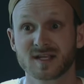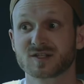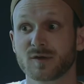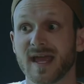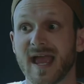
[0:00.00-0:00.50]

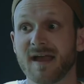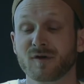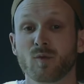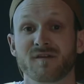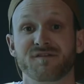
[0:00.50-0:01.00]
so that
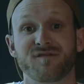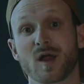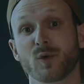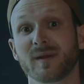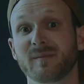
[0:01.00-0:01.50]
everyone
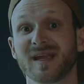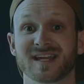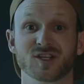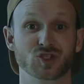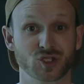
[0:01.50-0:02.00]
following me
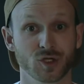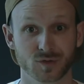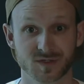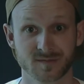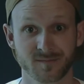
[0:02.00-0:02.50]
can
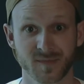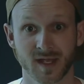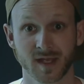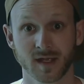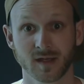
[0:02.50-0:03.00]
choose.
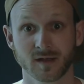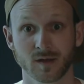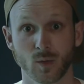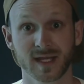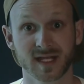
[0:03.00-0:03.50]

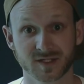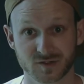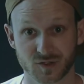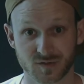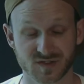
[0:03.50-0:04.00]
We get to
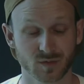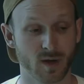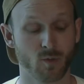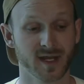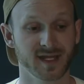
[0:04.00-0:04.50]
choose. Do
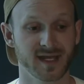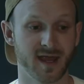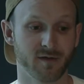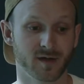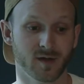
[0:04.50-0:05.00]
I want to
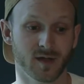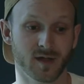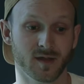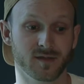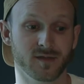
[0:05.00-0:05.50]
inherit
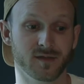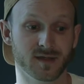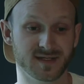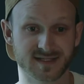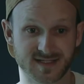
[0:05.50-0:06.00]

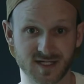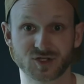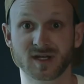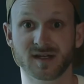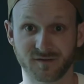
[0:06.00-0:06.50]
the
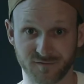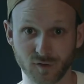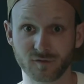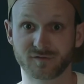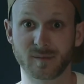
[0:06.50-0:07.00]
decision and the
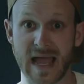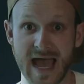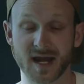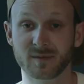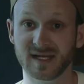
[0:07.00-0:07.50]
fruit from
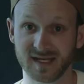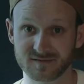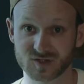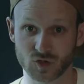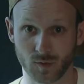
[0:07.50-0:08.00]
Adam and
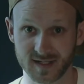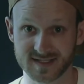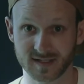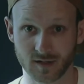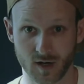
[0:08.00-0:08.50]
Eve's
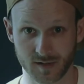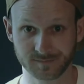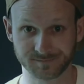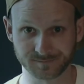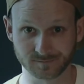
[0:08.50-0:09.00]
choice in the garden?